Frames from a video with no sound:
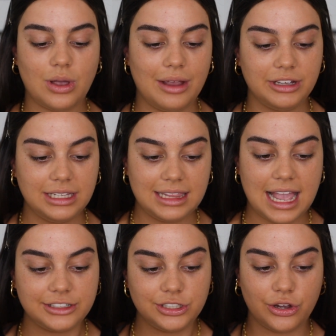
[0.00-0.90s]
I really
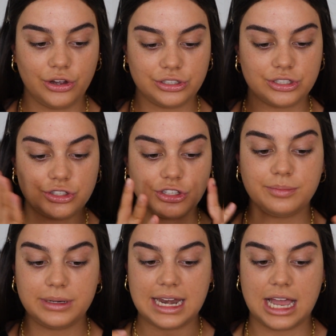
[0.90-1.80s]
like to go just
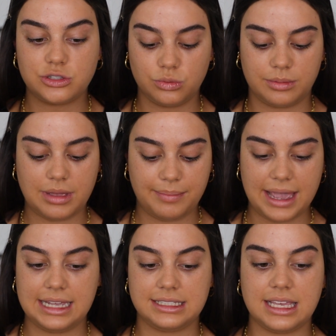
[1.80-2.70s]
super natural with my
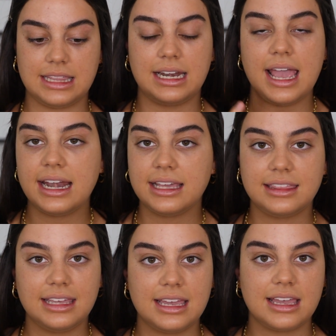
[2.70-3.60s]
base, and then
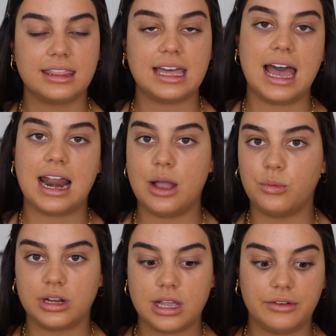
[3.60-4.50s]
anything that I
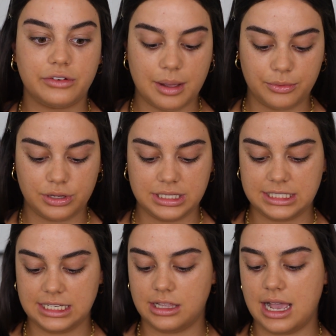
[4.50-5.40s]
want to cover up or
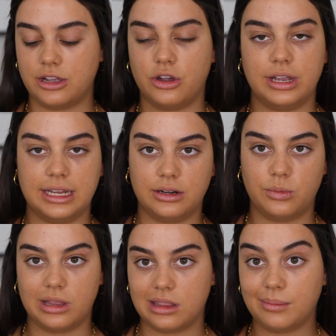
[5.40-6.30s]
conceal, I go in
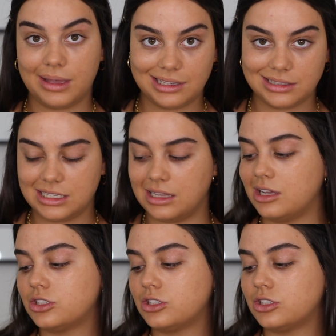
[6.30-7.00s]
with my concealer.